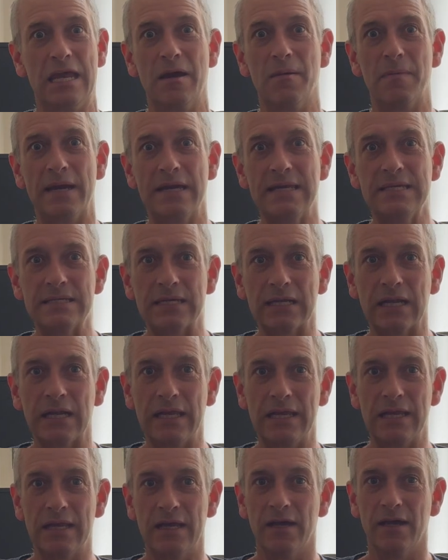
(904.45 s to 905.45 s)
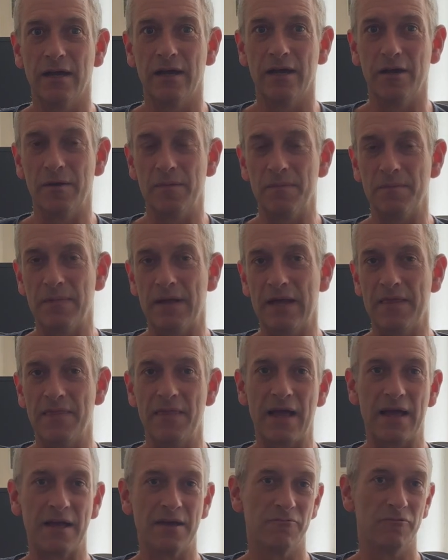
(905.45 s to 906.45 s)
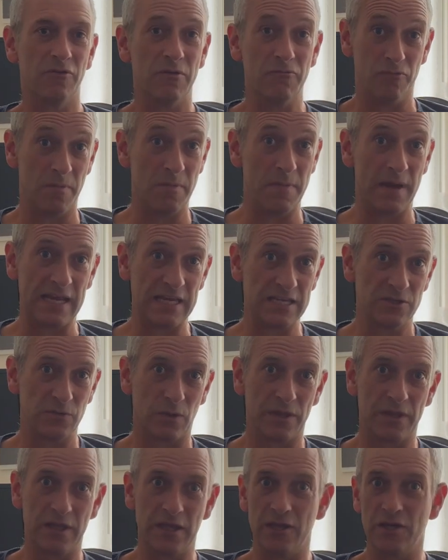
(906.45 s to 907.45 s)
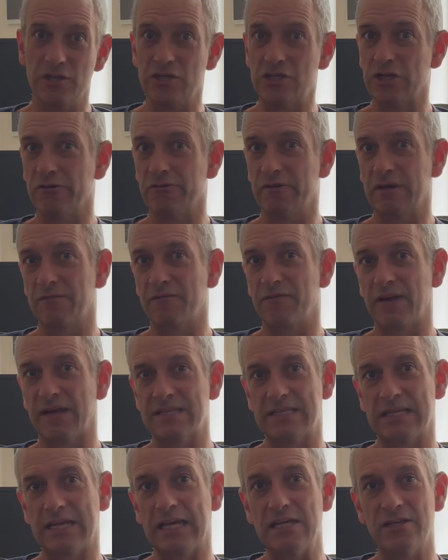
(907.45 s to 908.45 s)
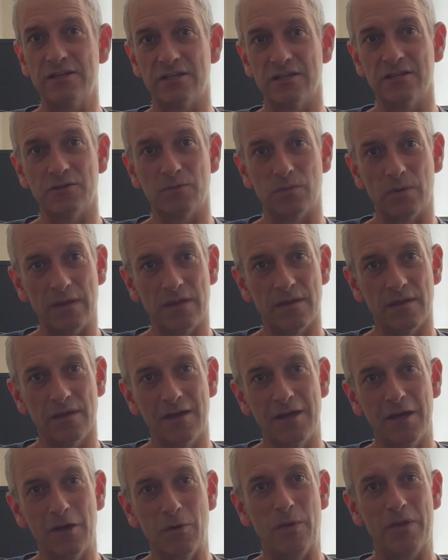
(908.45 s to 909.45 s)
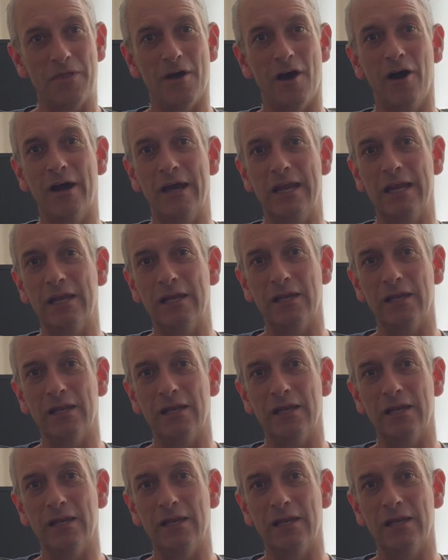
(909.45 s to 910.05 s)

basically. And that remains one of the enduring fascinations with island